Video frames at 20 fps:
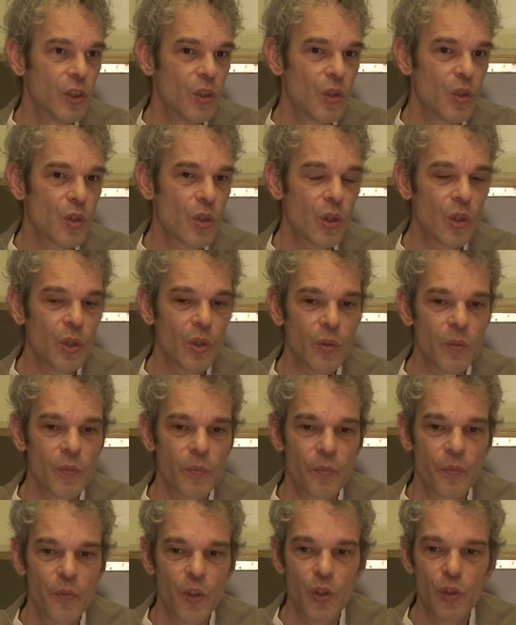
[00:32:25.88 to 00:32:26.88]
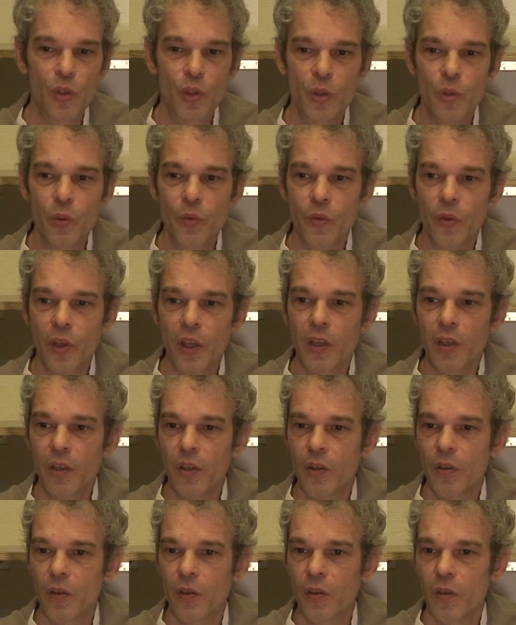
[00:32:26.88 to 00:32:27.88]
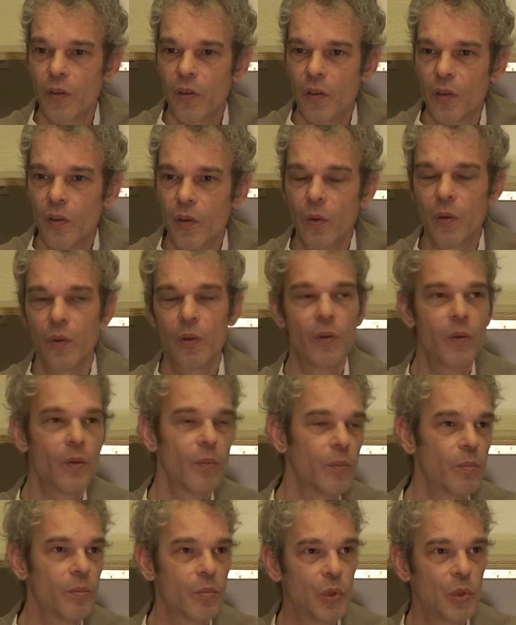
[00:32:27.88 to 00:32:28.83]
So don't think, oh,